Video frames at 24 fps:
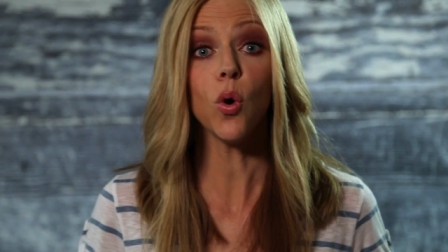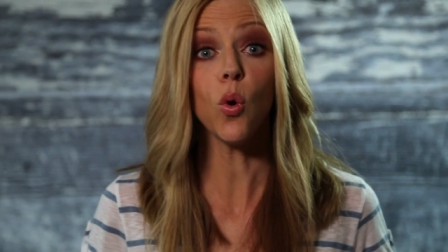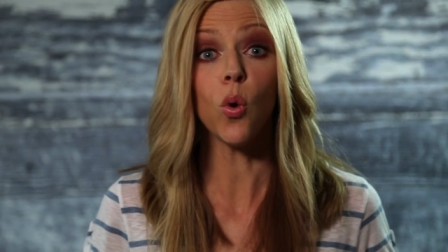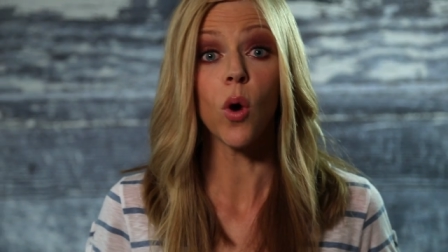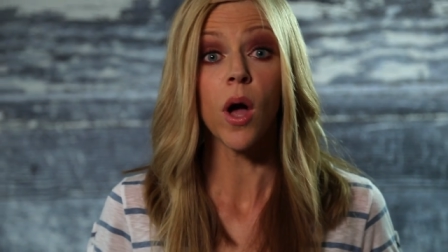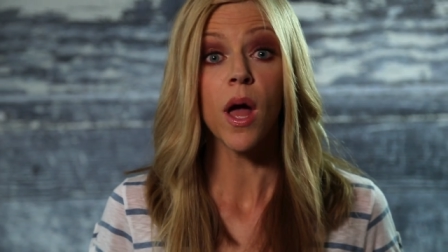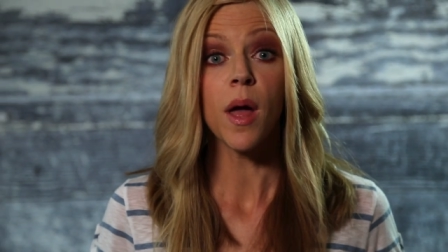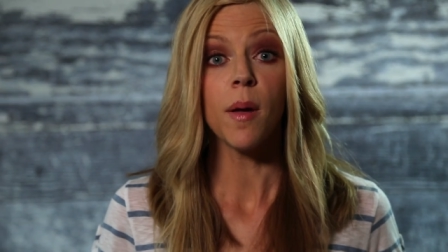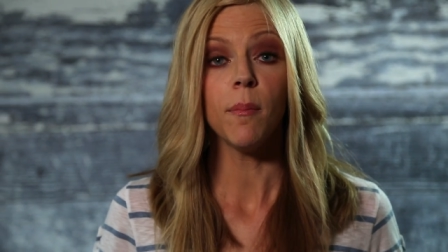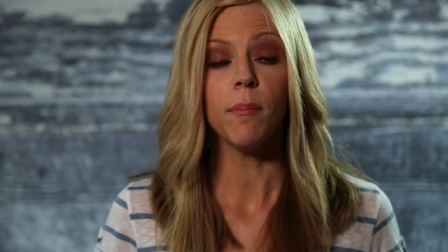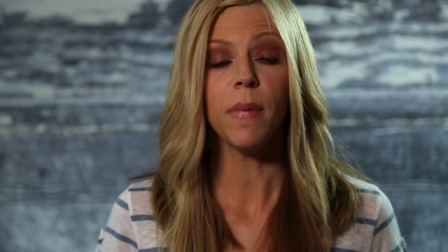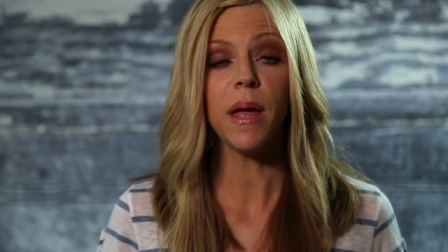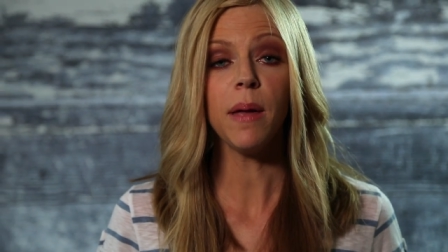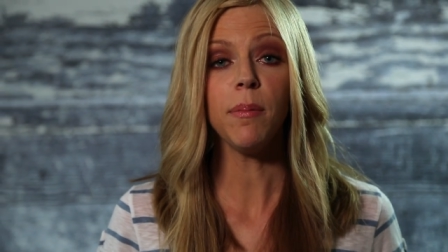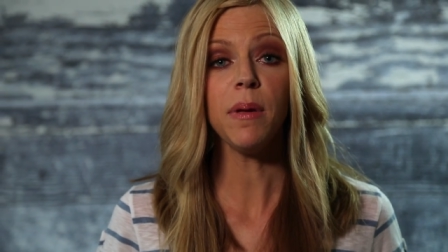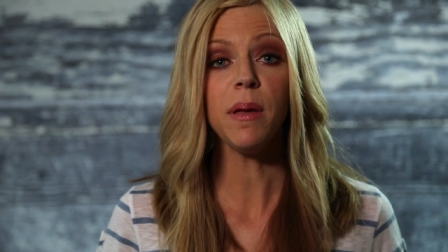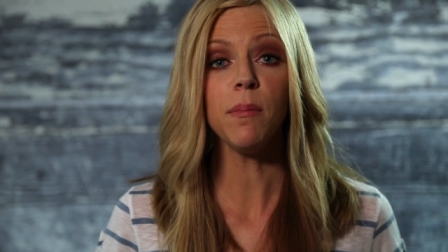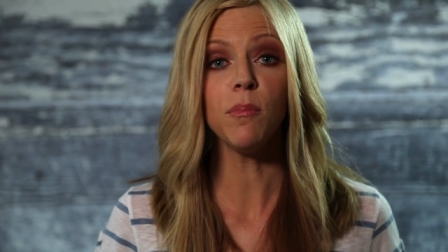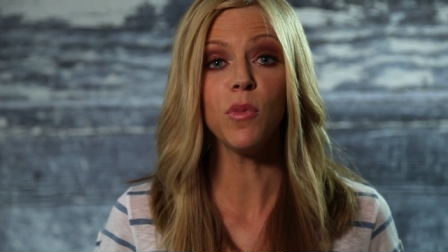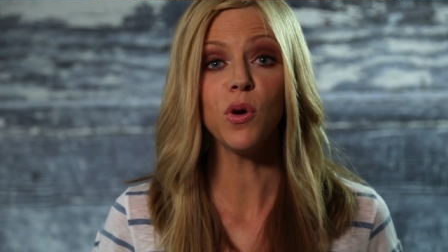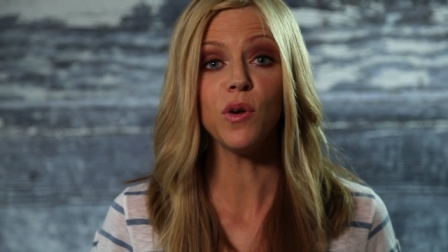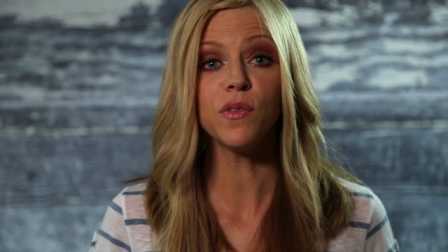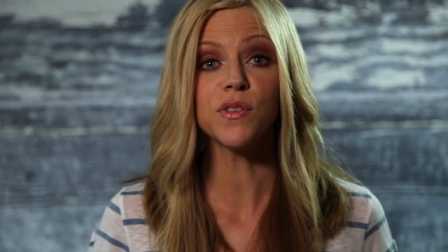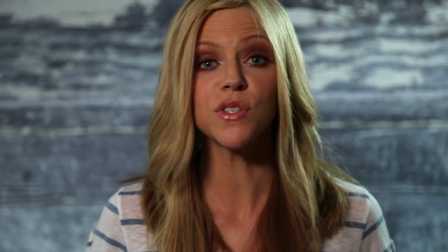Oh,
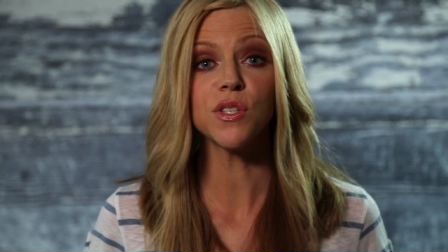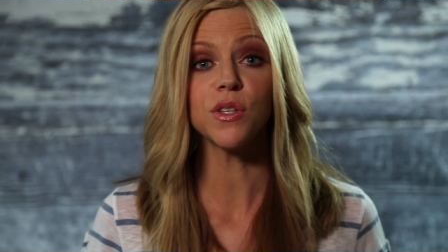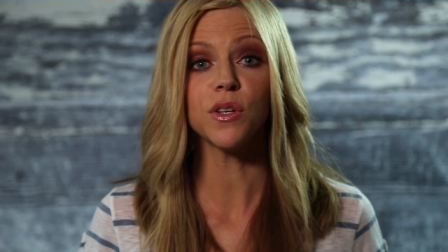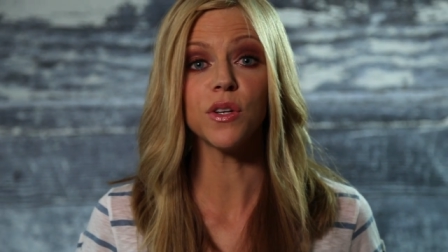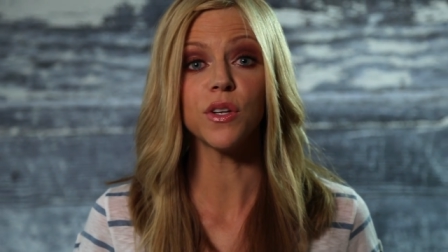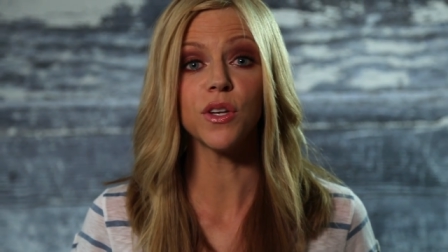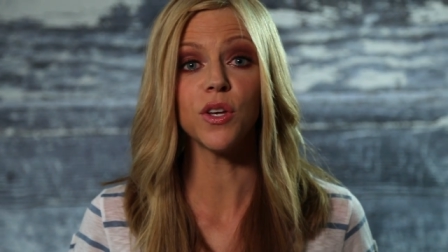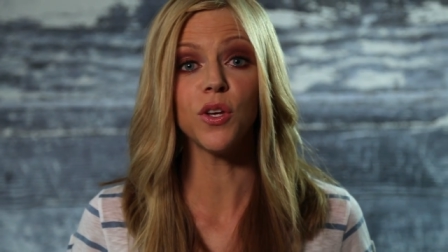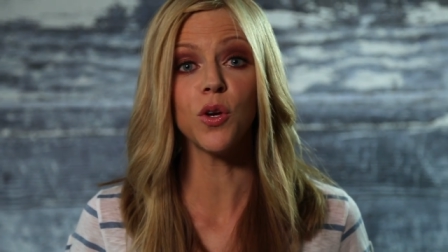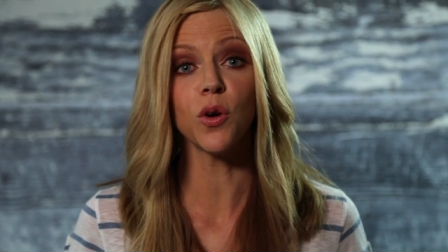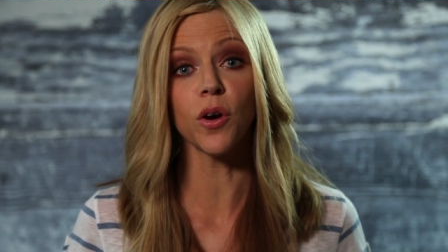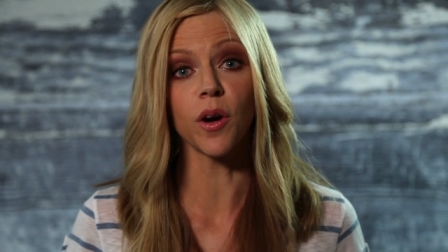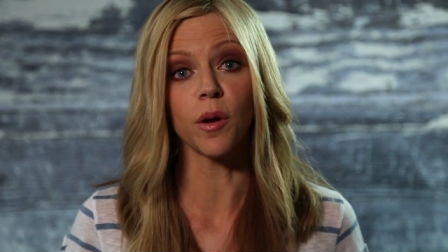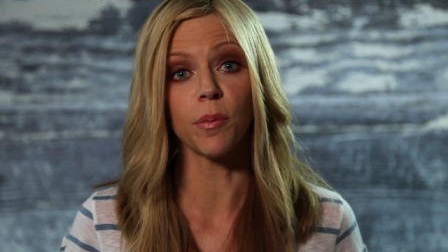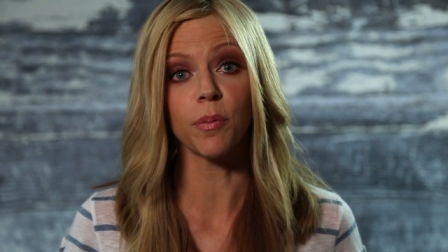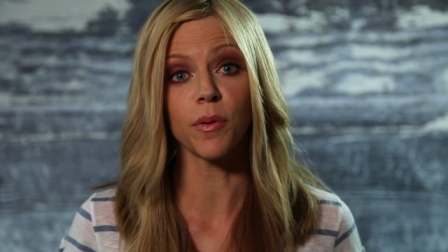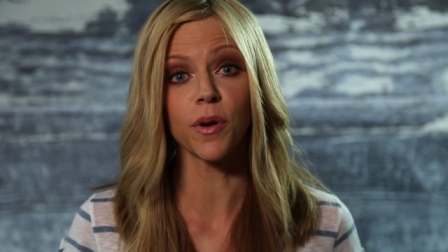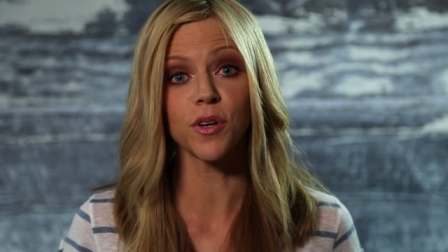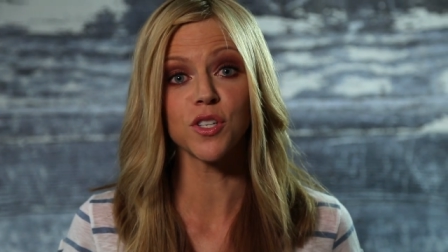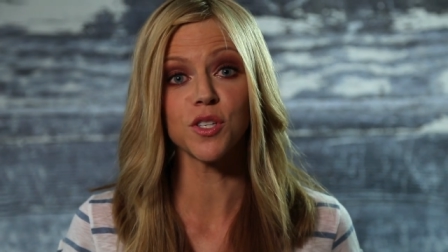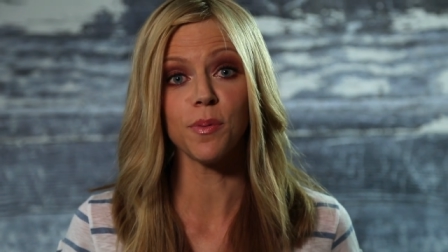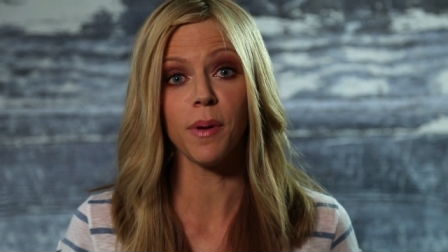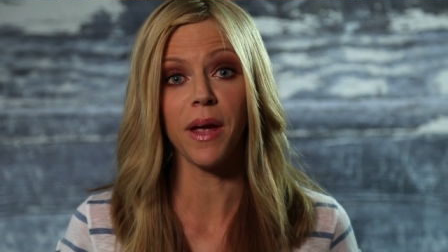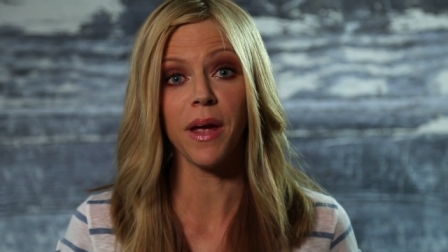maybe move to Europe
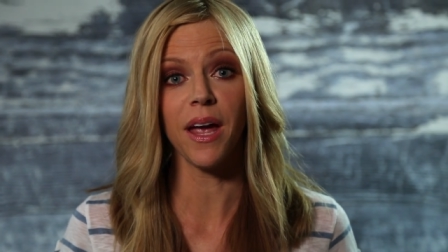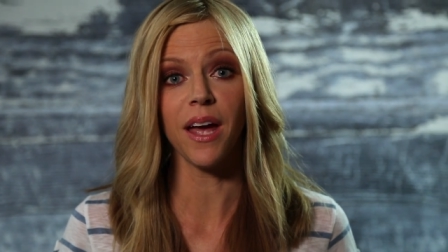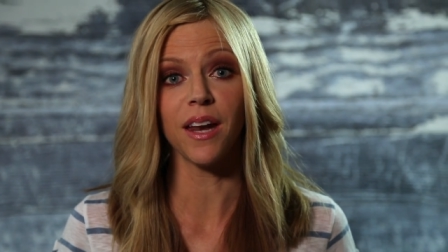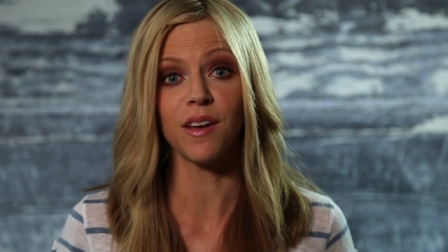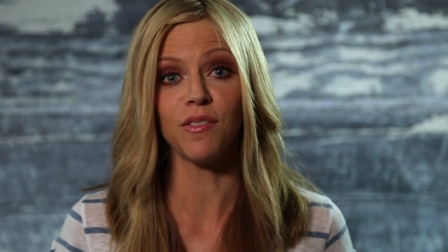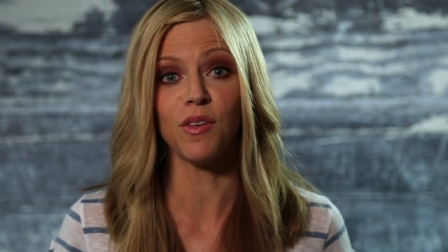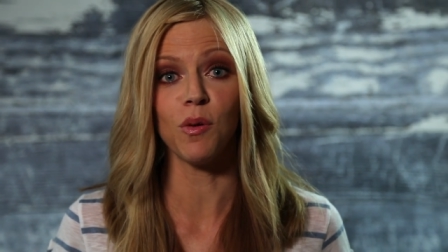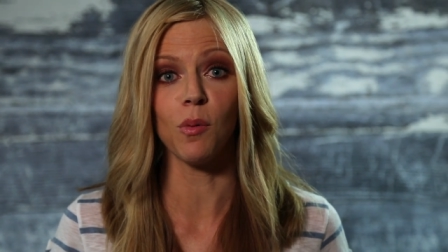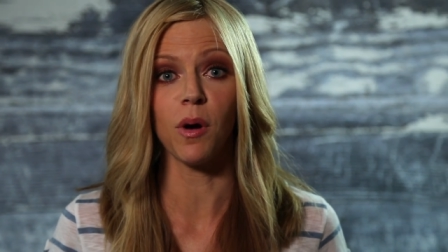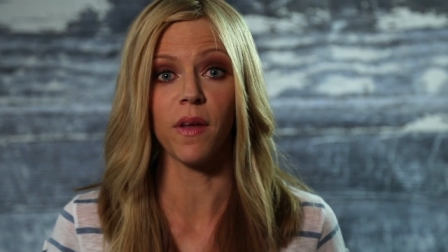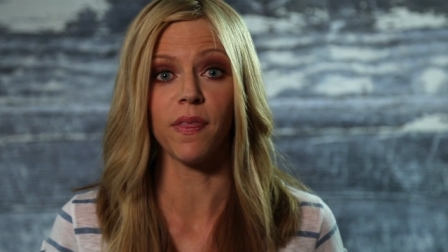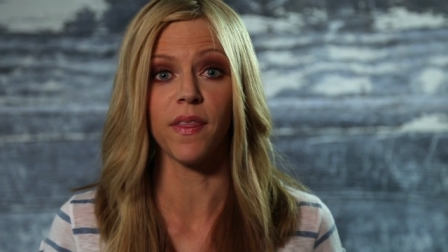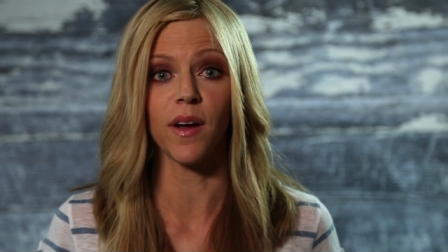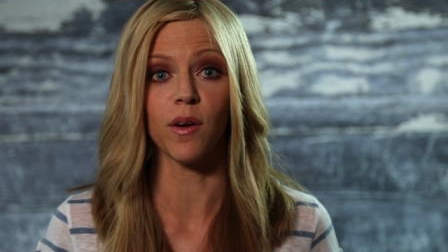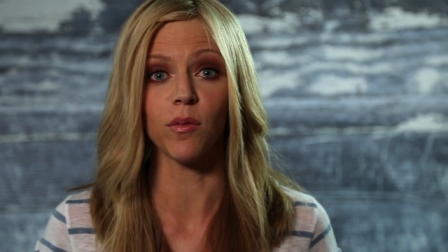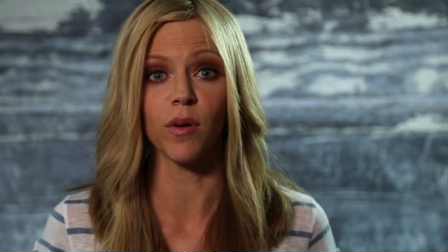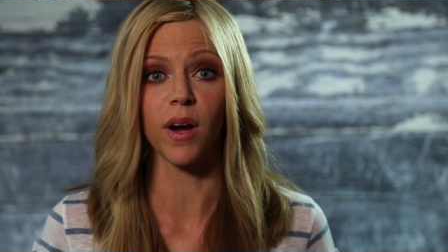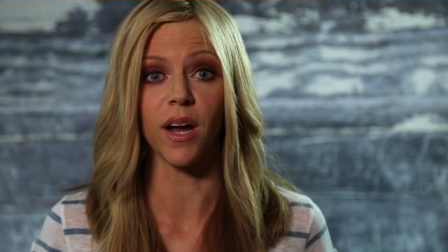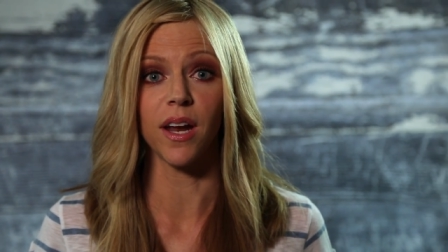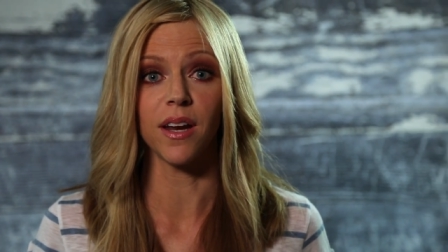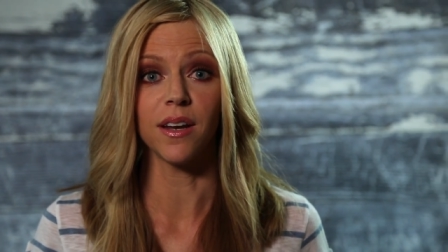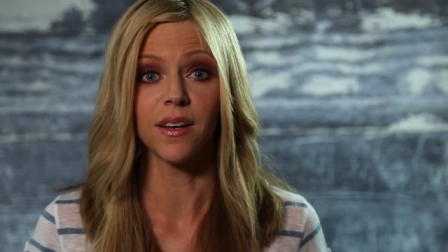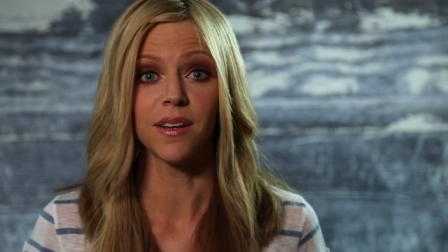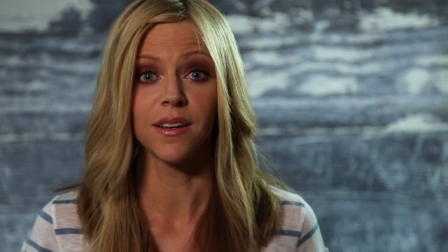or Japan if you want that right.